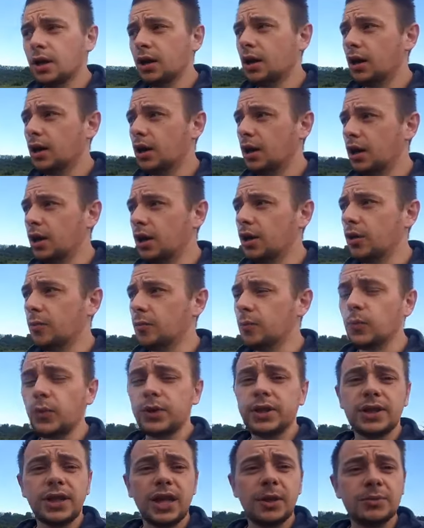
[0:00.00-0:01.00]

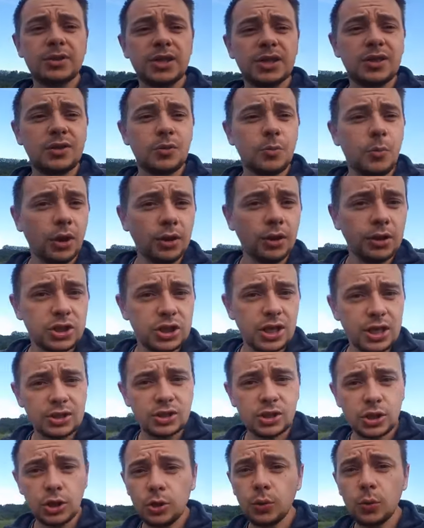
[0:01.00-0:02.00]
When they came to demolish
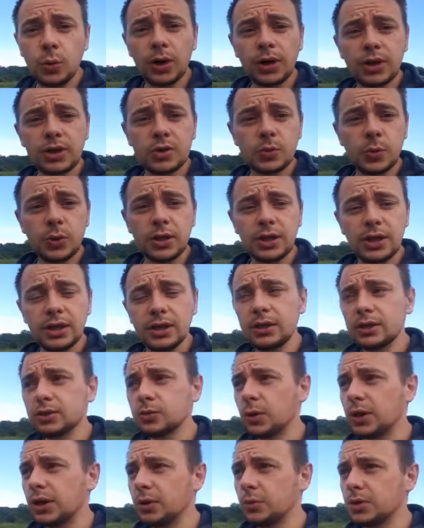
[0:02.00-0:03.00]
it, 2 workers were
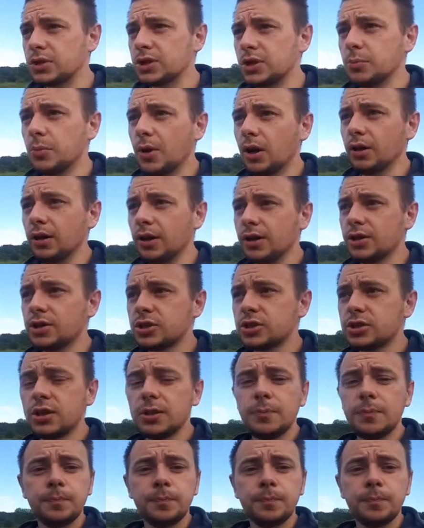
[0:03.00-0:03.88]
killed when it was demolished,